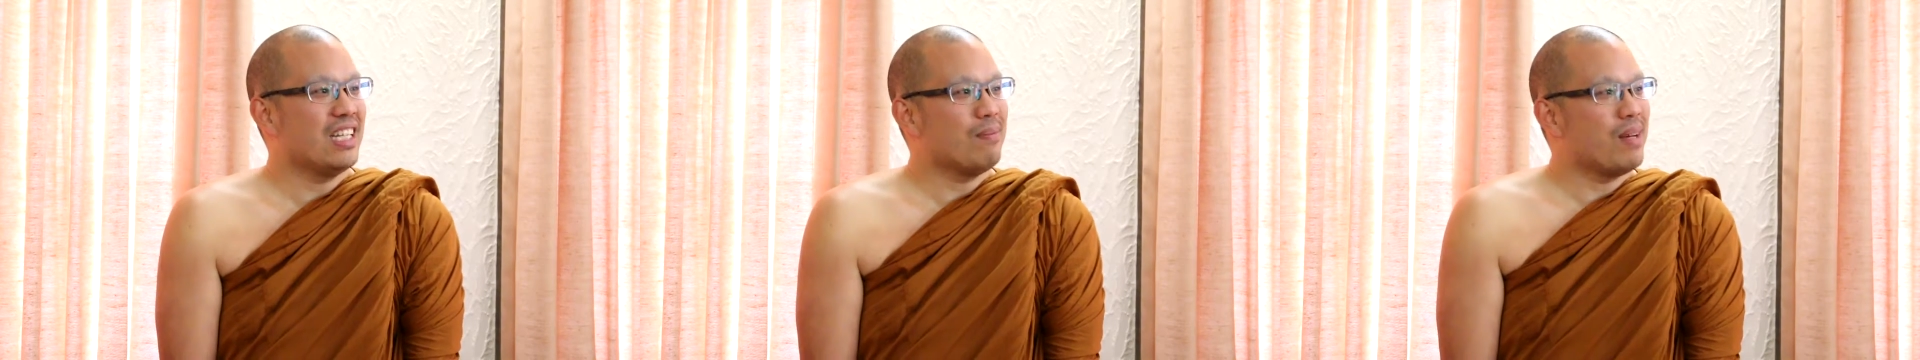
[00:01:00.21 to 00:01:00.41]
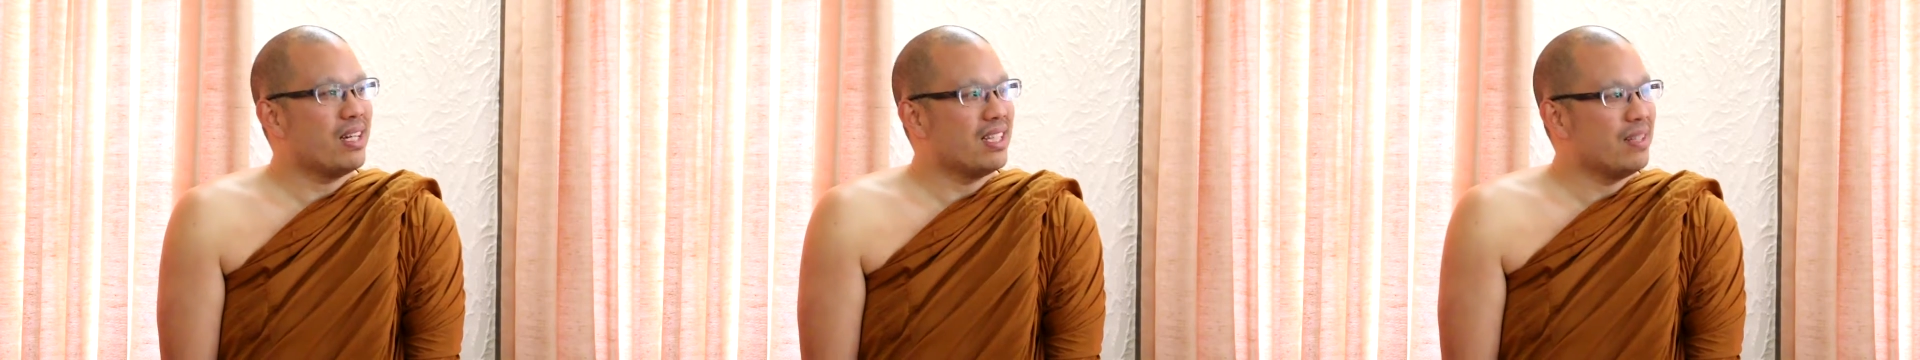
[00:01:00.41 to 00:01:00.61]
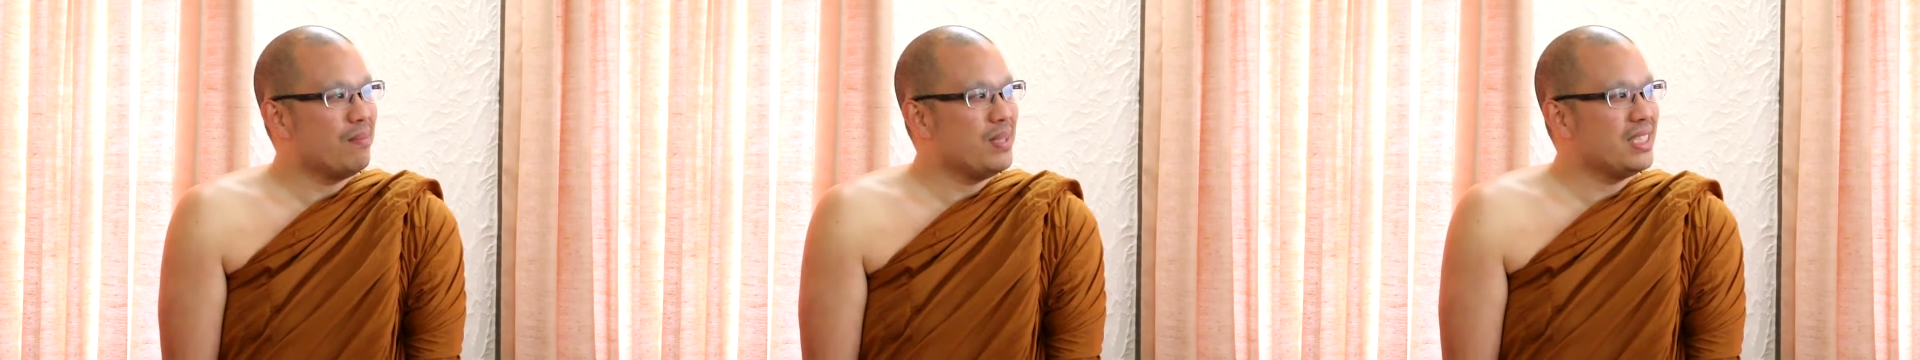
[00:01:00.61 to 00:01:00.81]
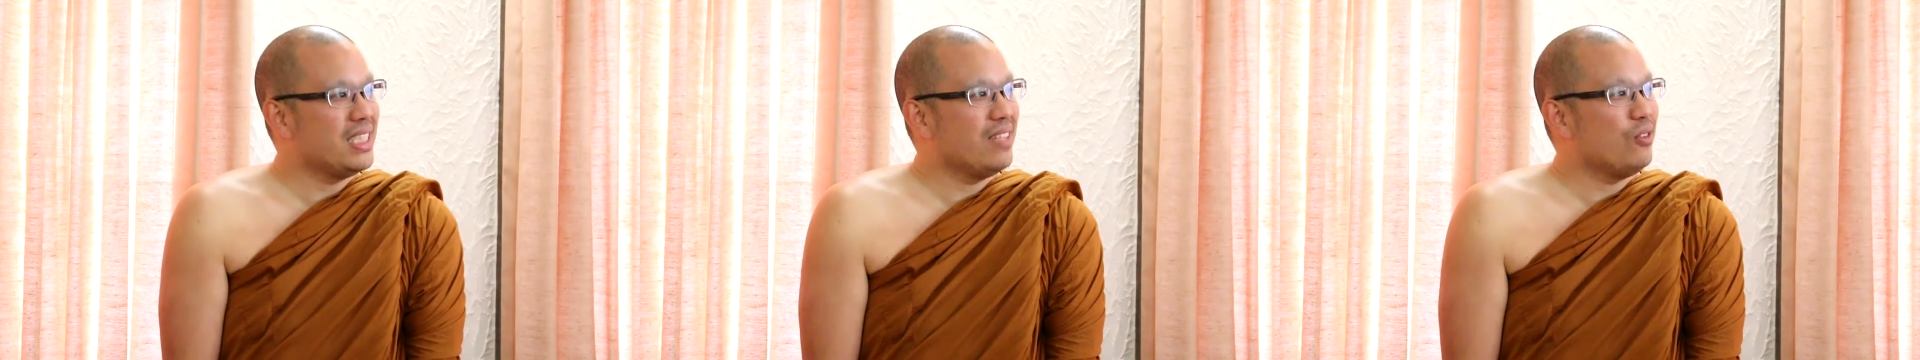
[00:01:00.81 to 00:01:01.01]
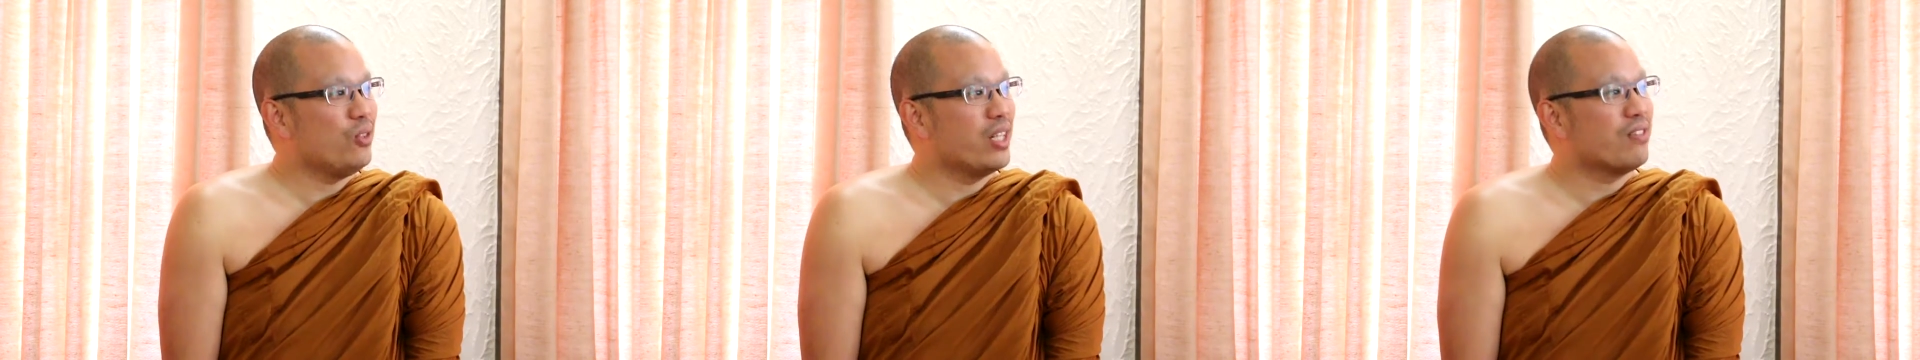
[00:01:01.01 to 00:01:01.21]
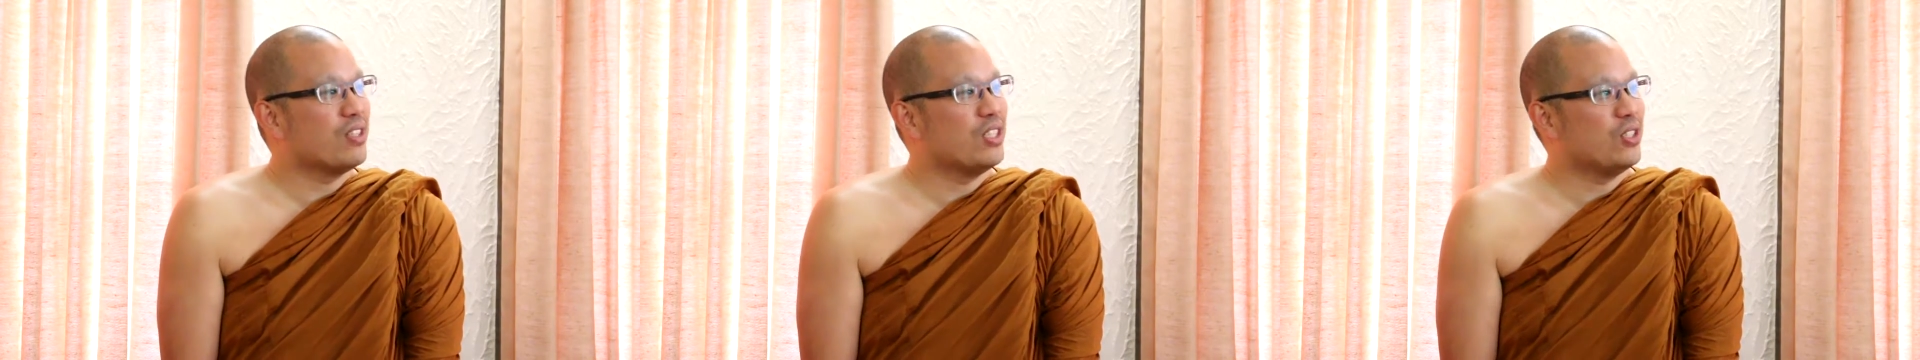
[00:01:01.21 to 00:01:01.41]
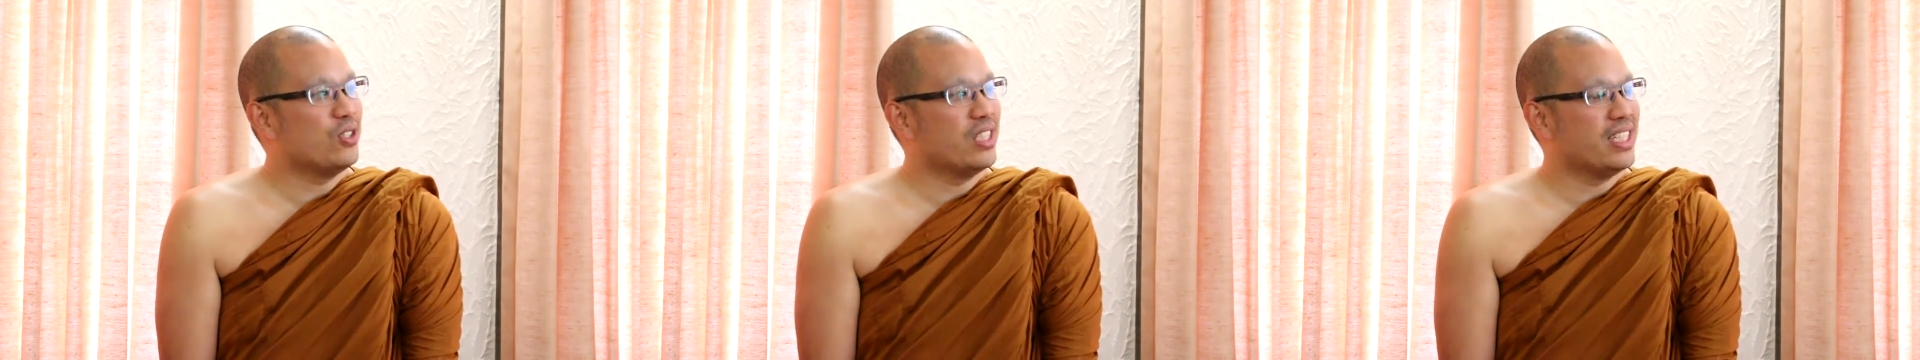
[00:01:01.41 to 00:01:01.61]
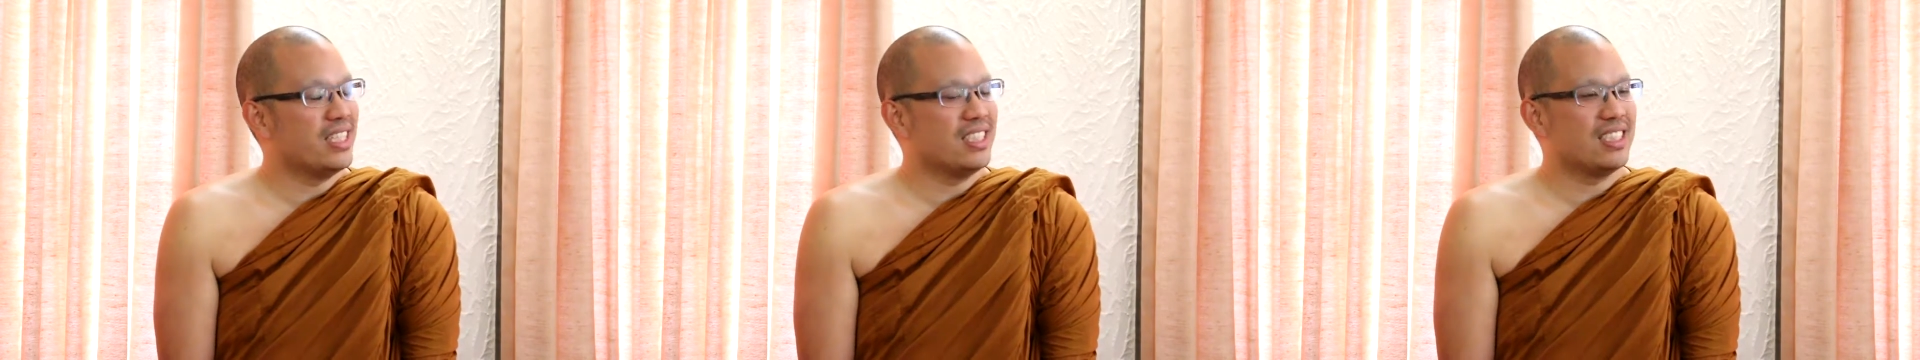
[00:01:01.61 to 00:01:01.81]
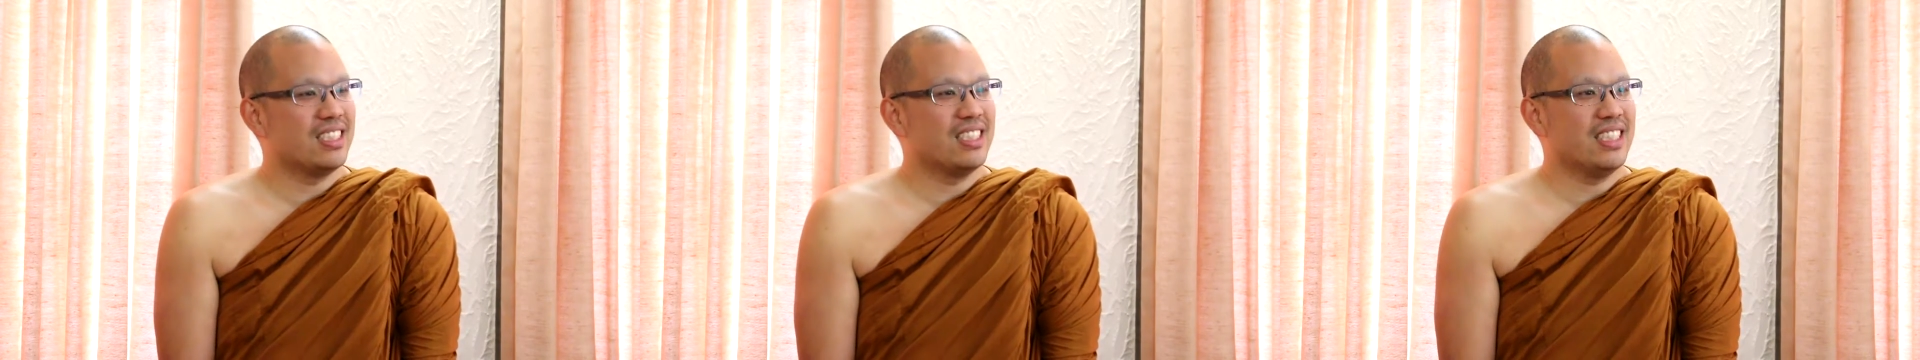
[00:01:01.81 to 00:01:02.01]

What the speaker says: about, let me see if you ever do this.